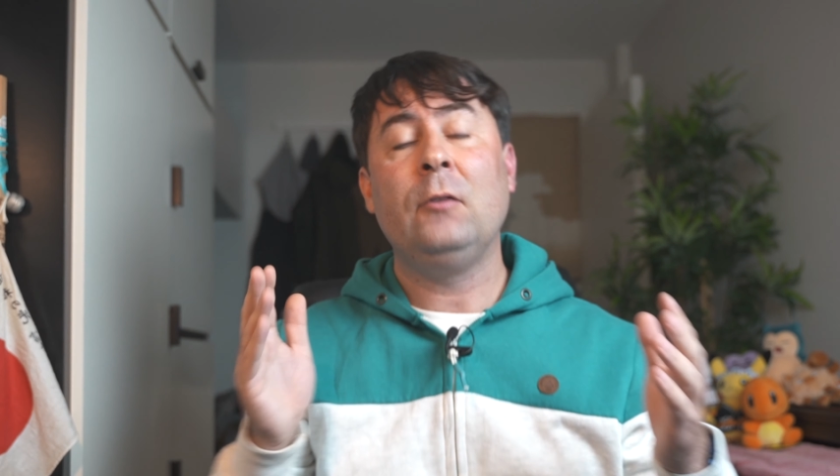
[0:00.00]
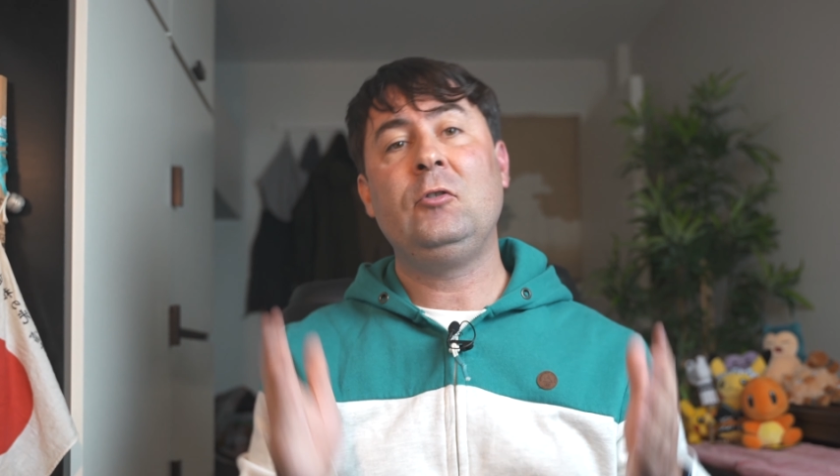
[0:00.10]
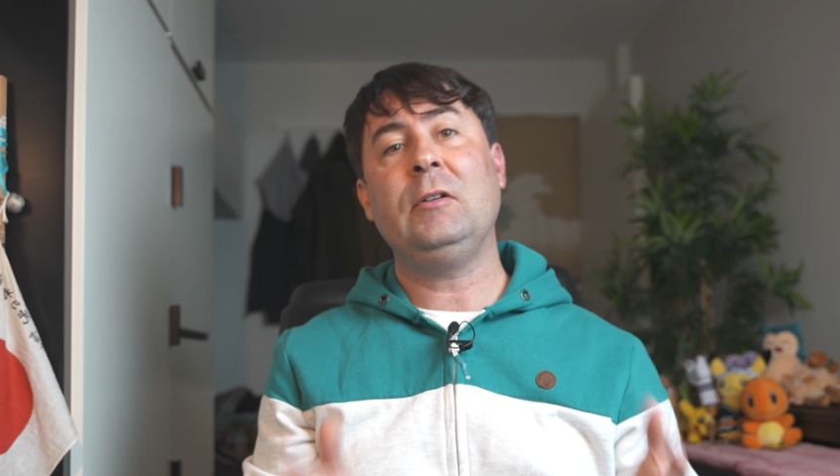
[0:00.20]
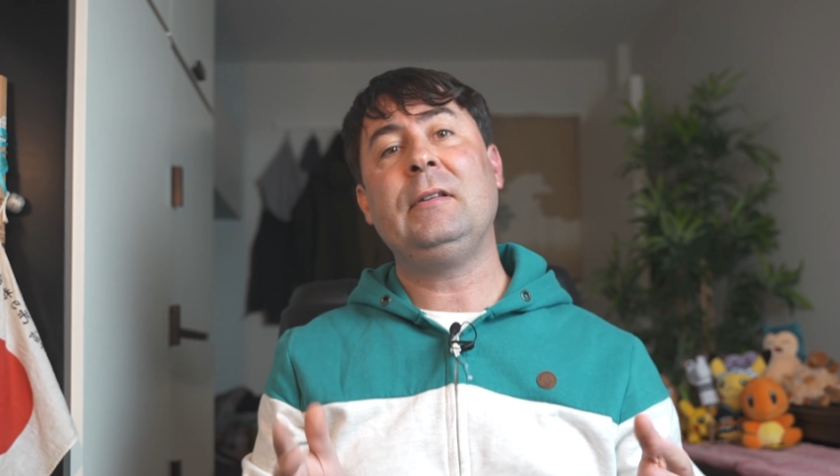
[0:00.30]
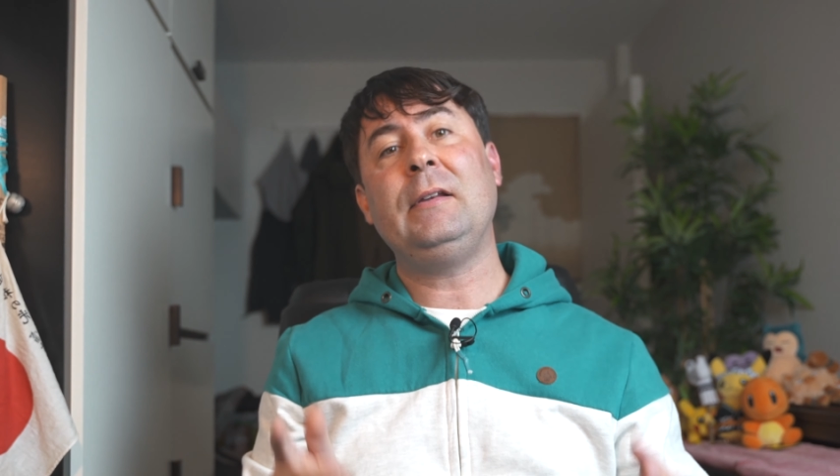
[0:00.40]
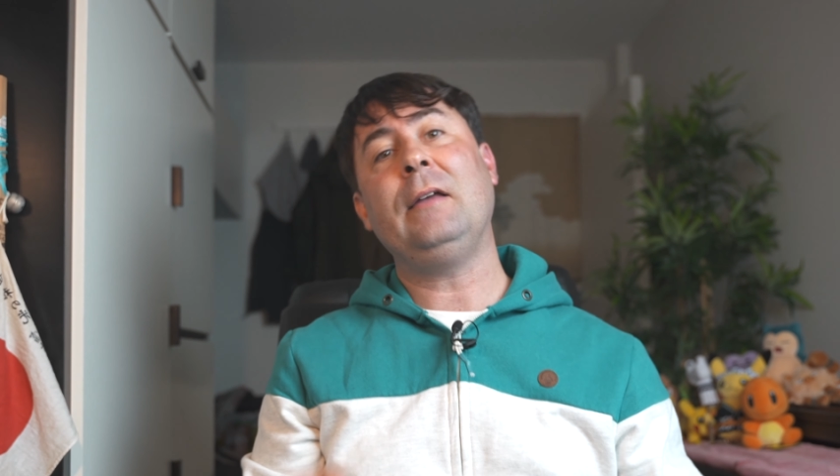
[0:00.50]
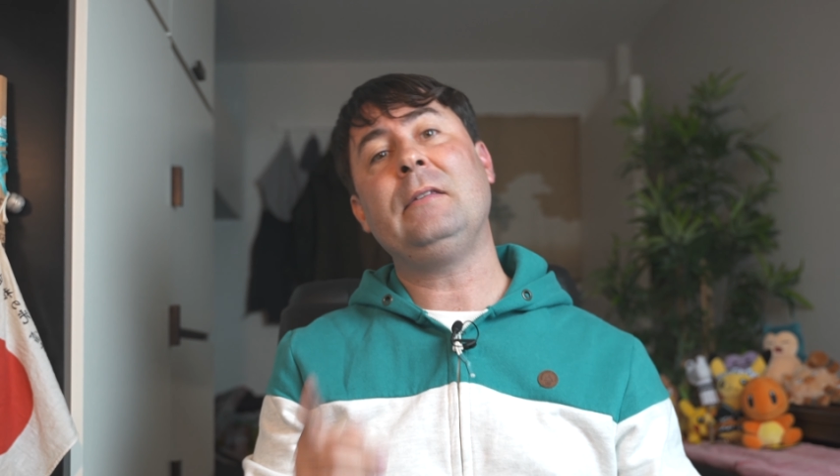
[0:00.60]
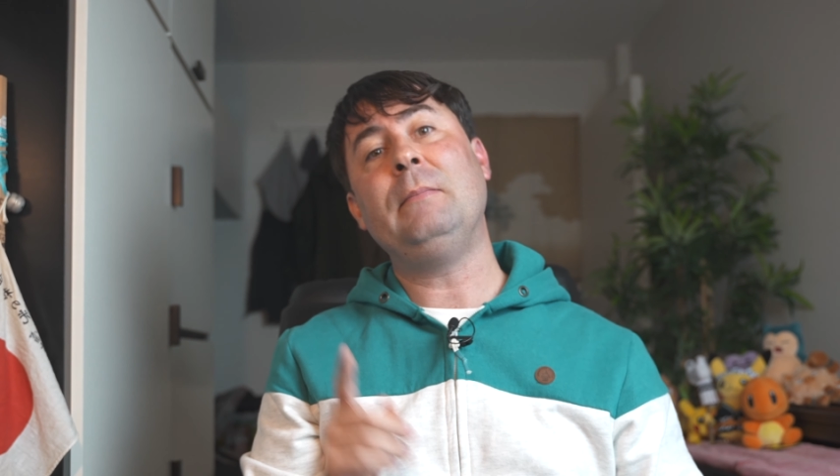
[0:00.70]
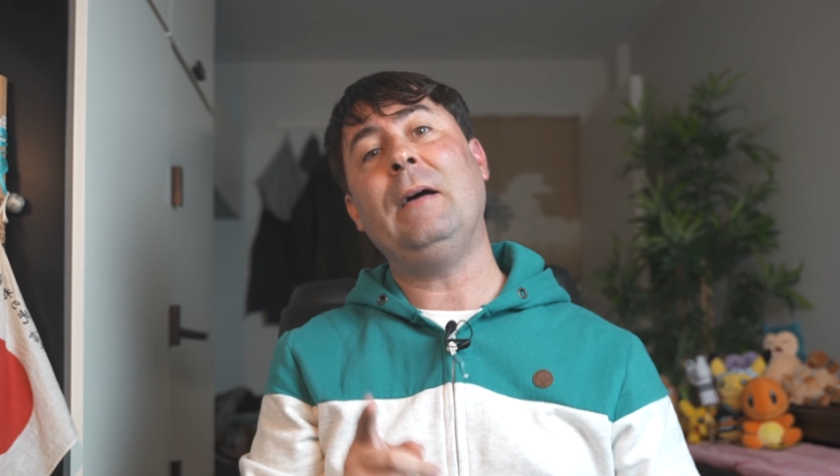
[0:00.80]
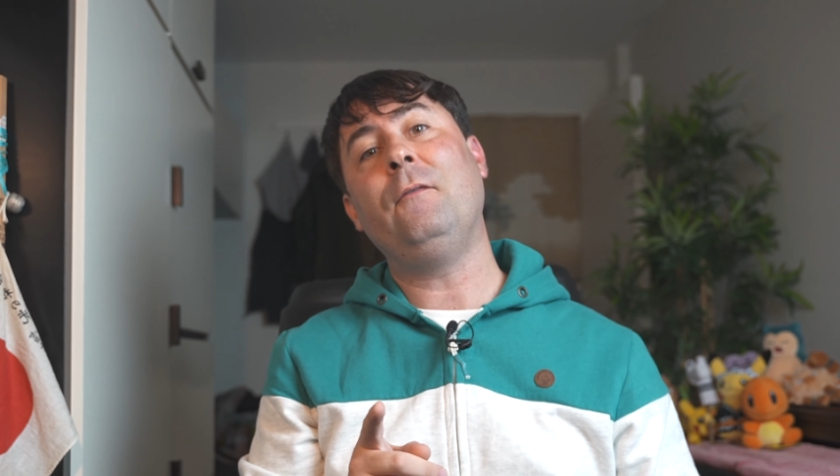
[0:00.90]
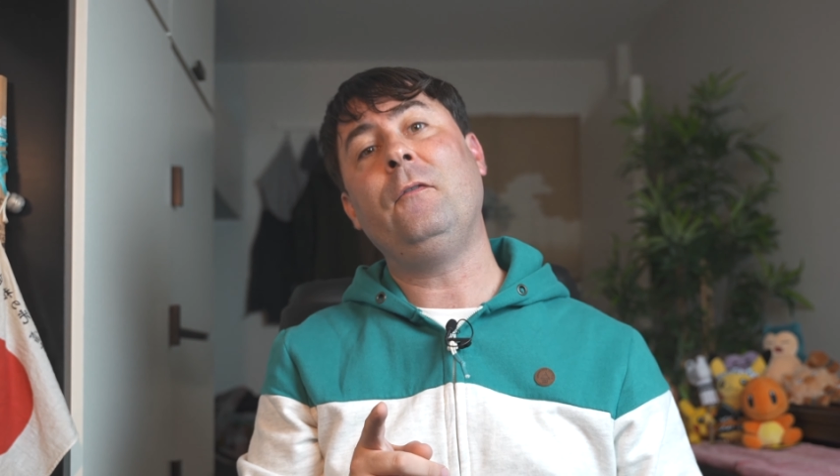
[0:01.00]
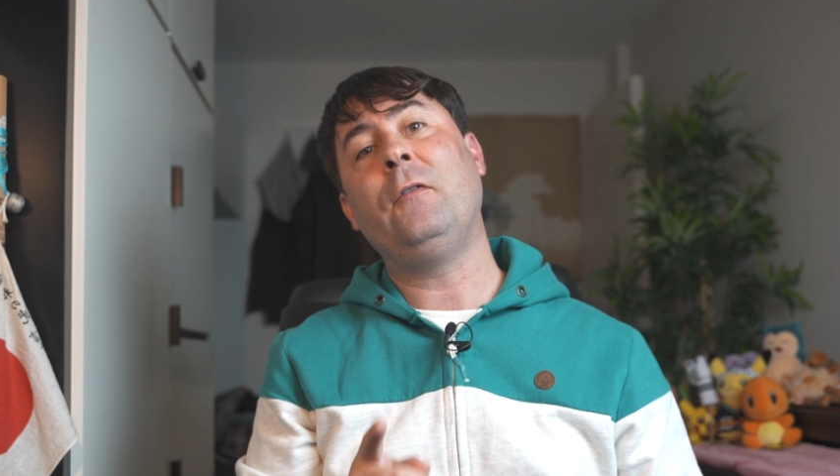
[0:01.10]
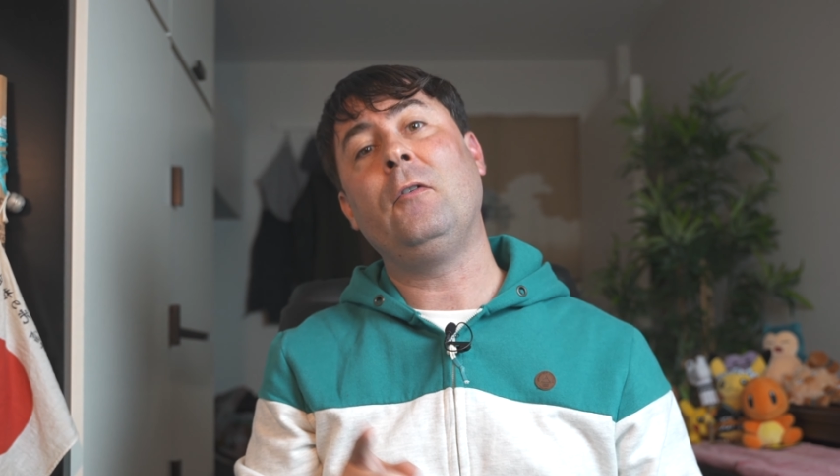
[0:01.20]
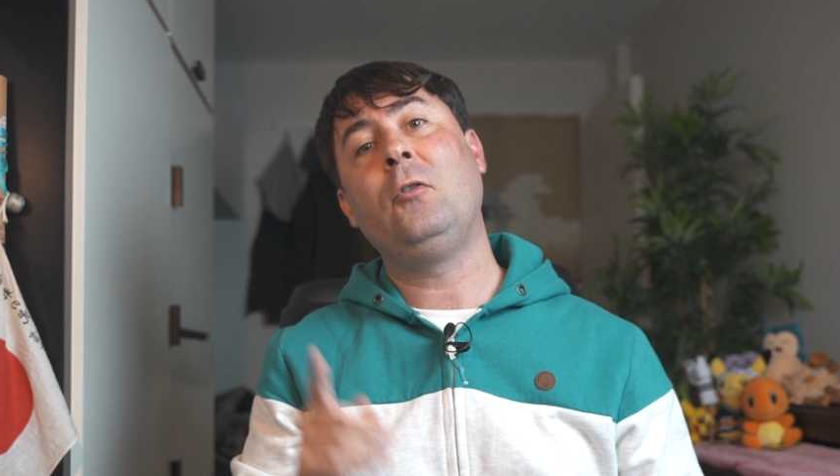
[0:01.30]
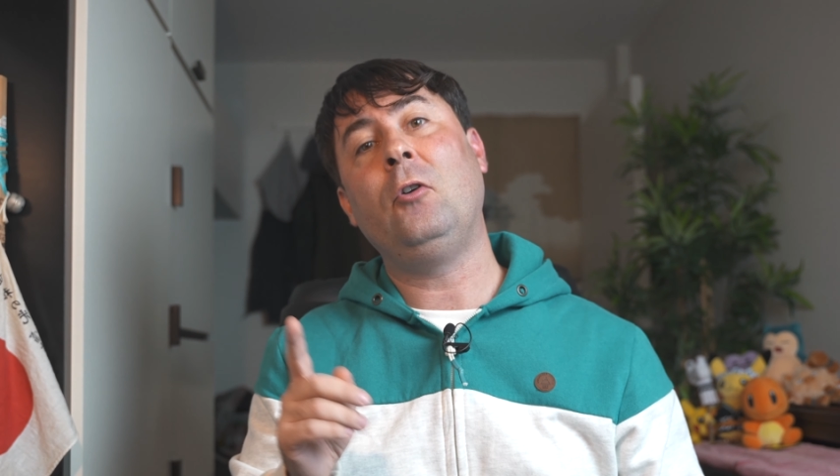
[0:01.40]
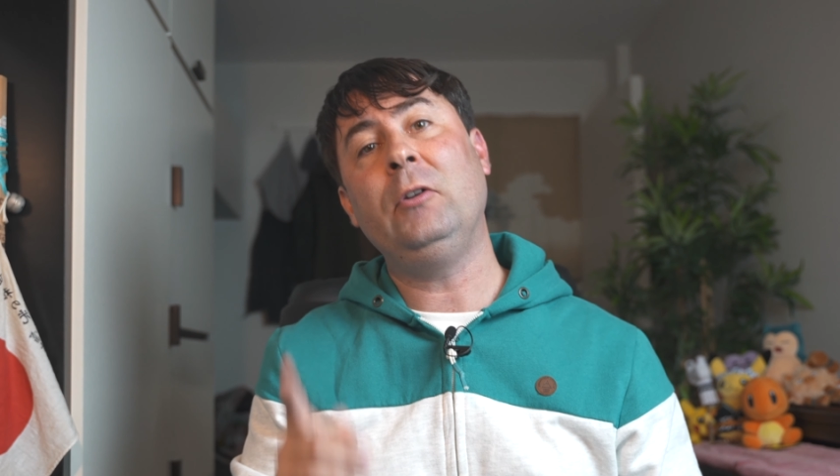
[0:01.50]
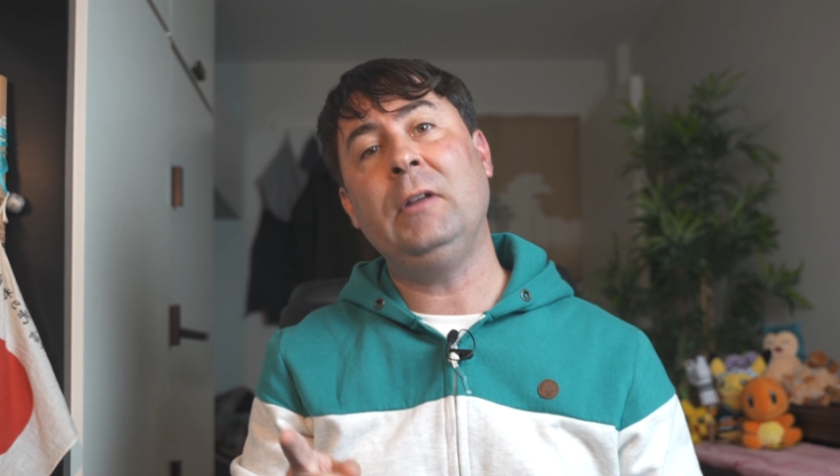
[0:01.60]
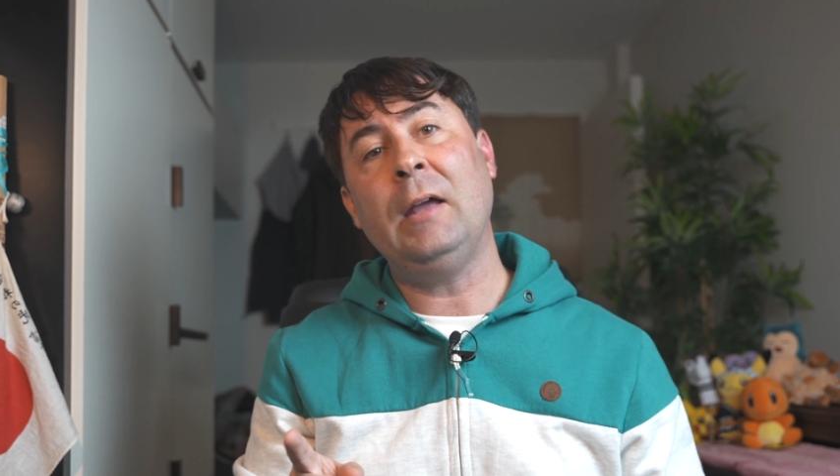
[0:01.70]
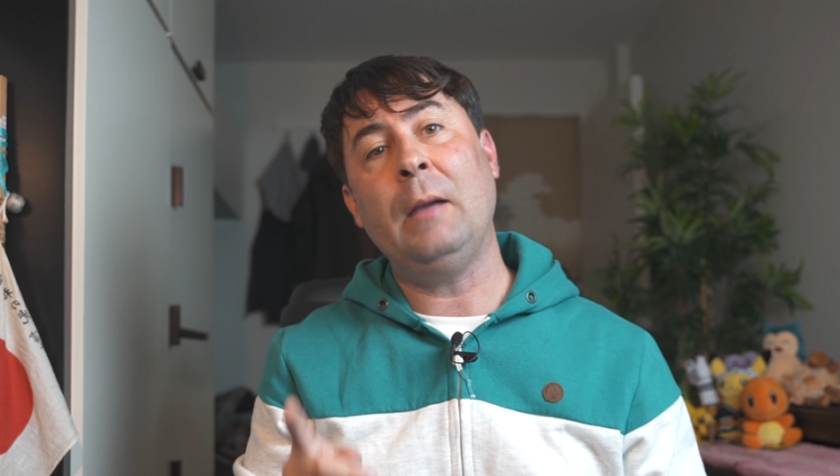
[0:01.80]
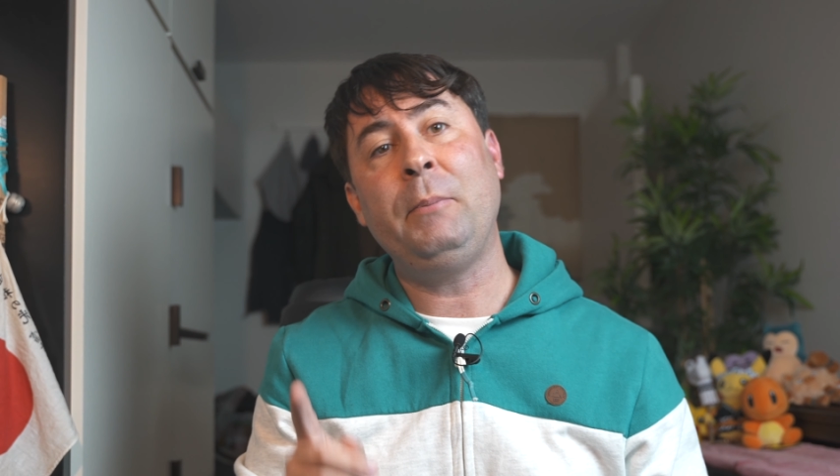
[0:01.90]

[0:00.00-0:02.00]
Just last month, Kone